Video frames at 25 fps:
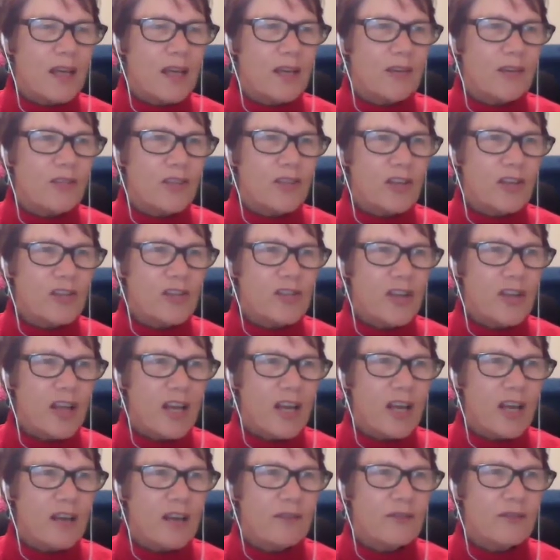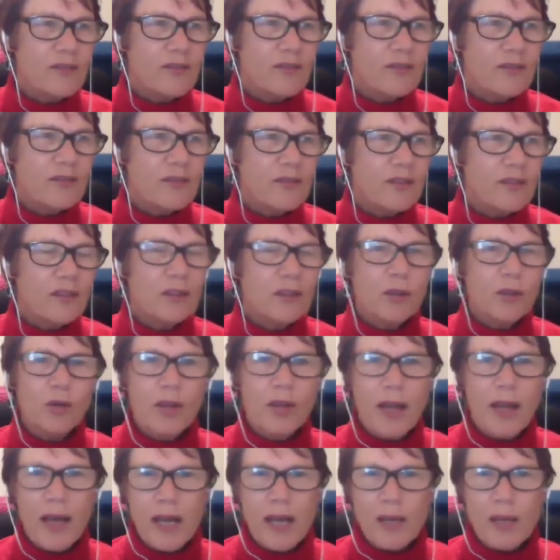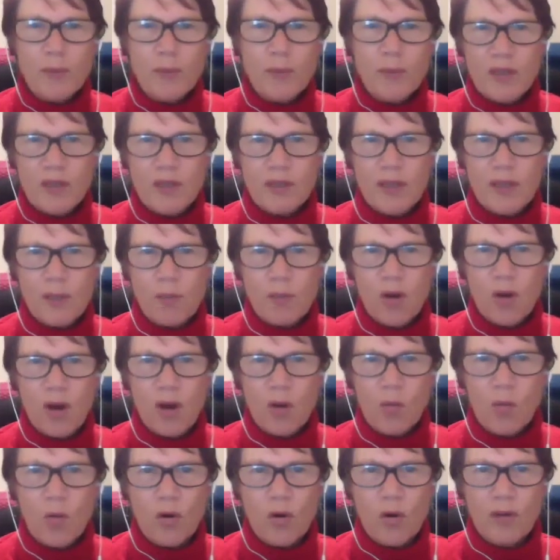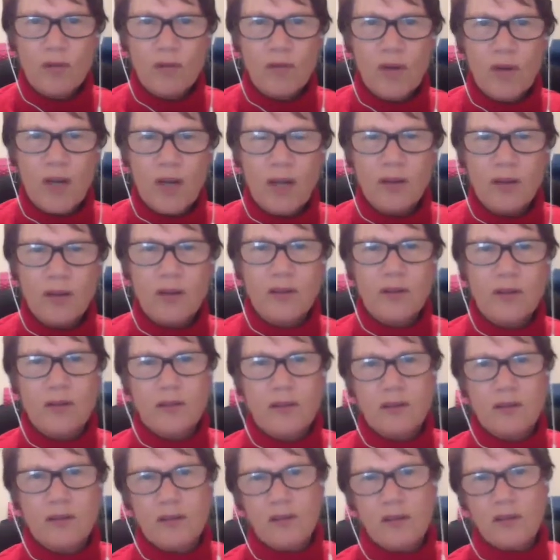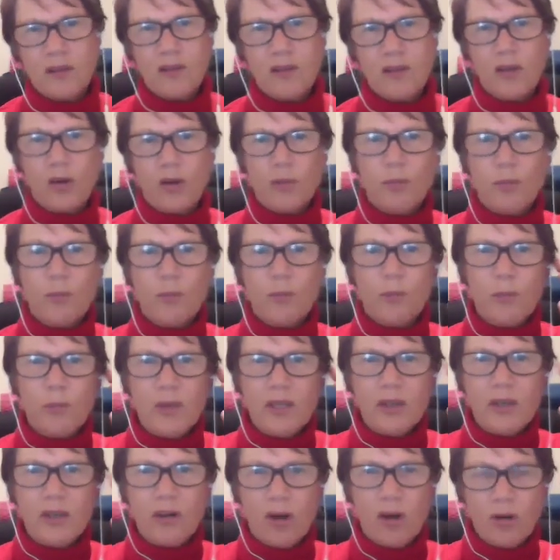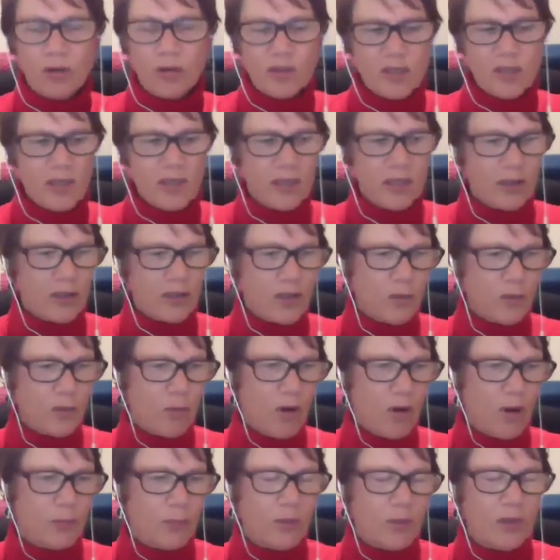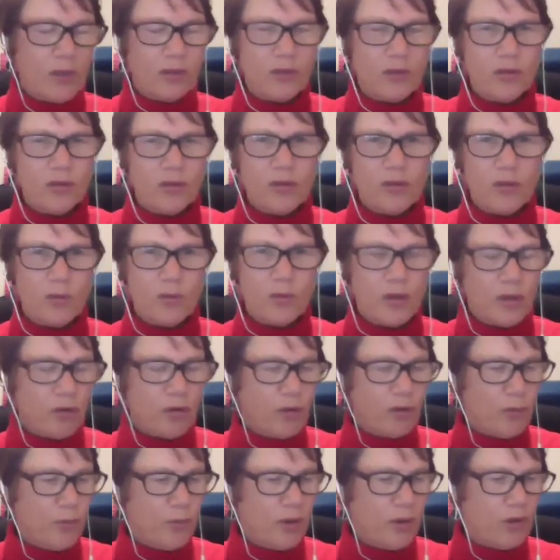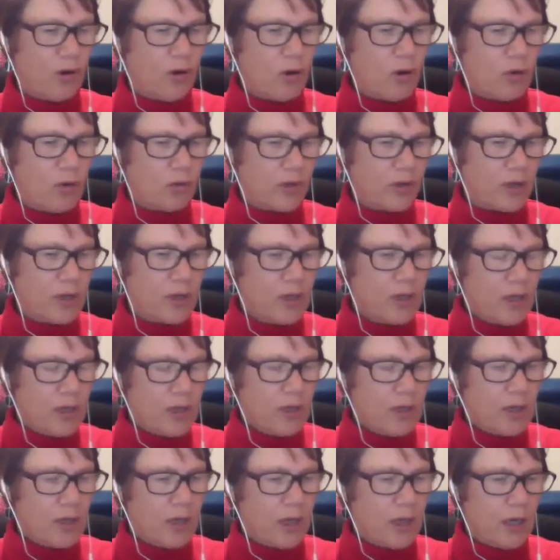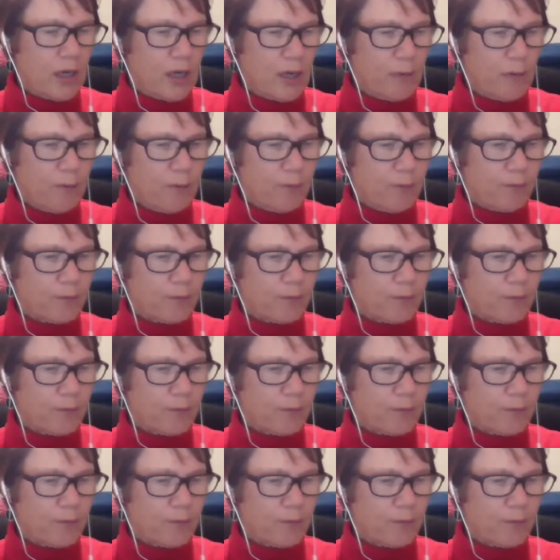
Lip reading: just have little aims that they might want, rather than, you know, big goal setting that you might be going to do when you're a bit older. And